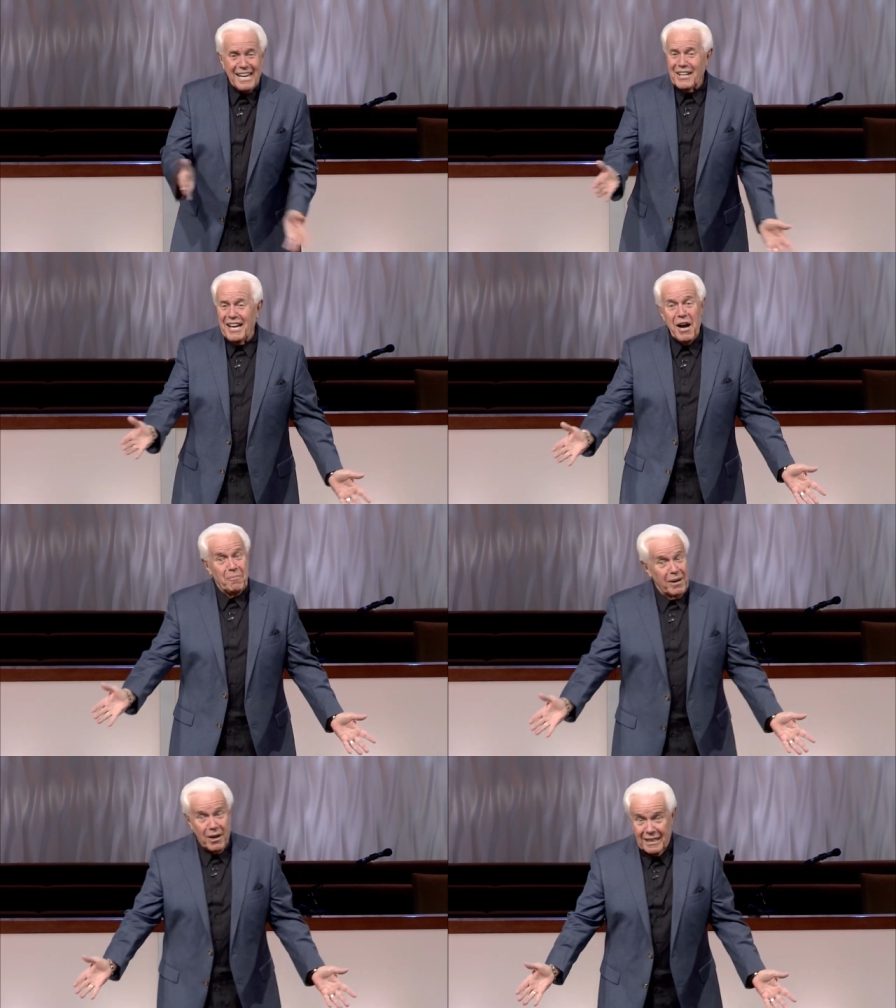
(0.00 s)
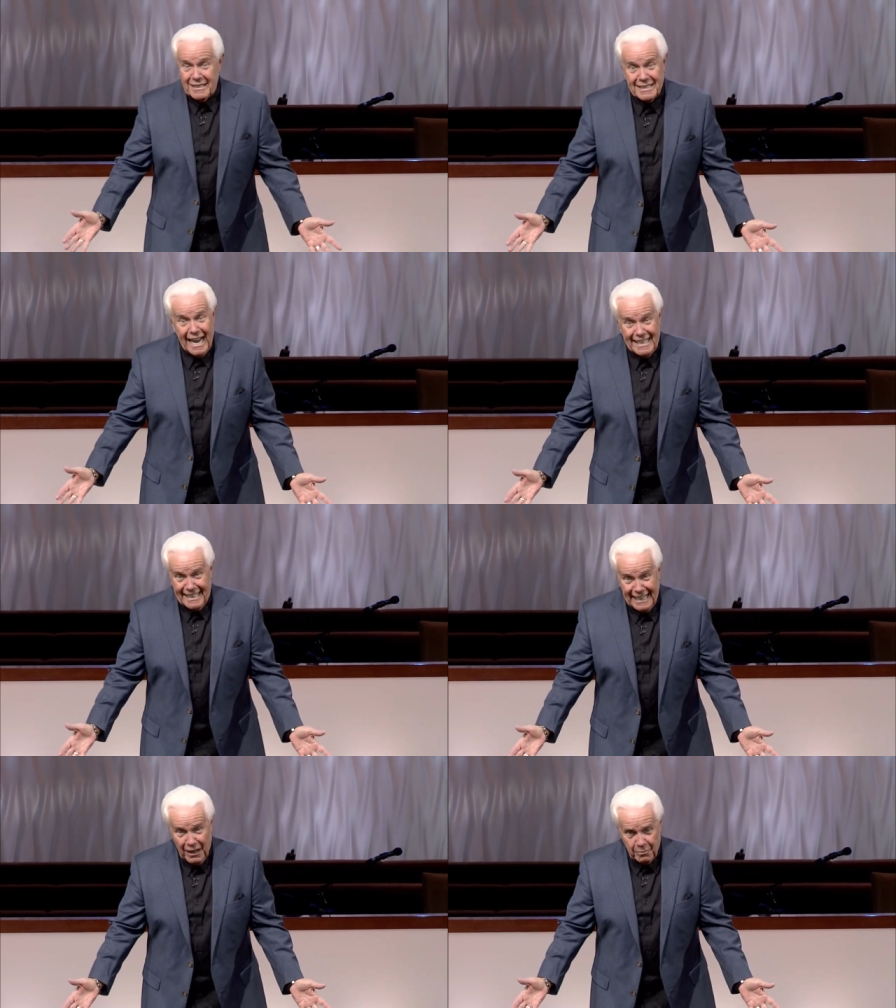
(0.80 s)
I couldn't help it, honey. I just had to
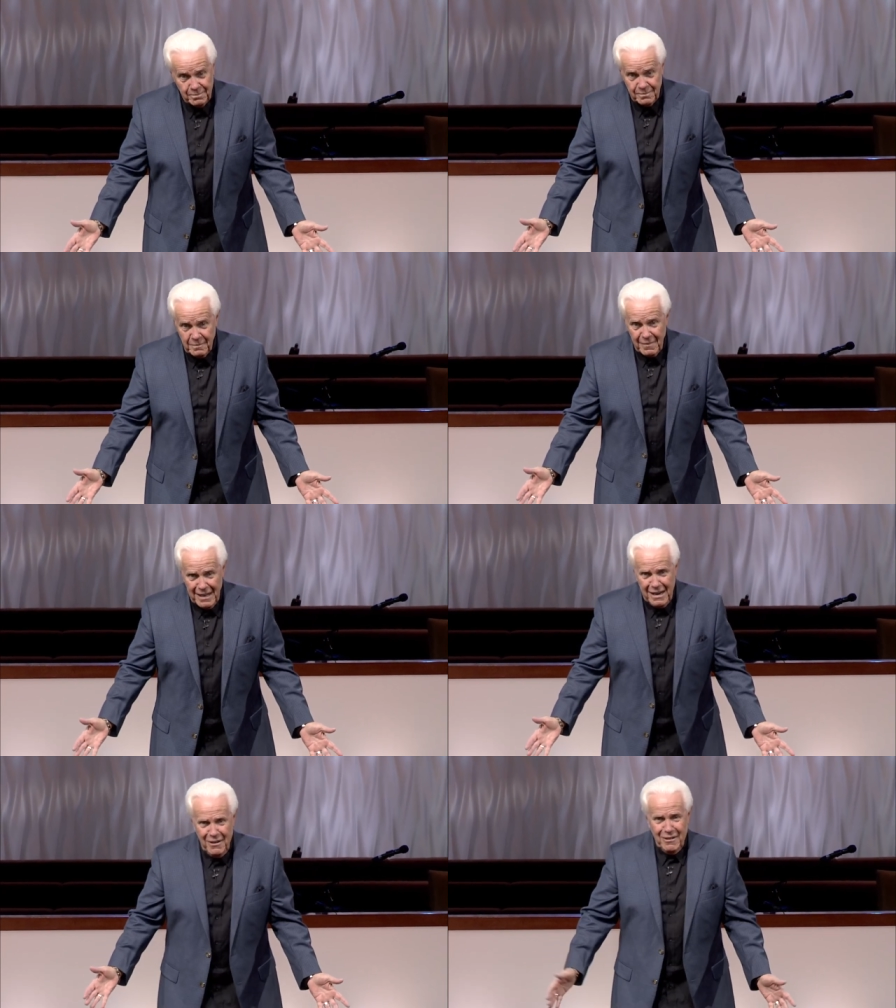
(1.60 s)
tell them.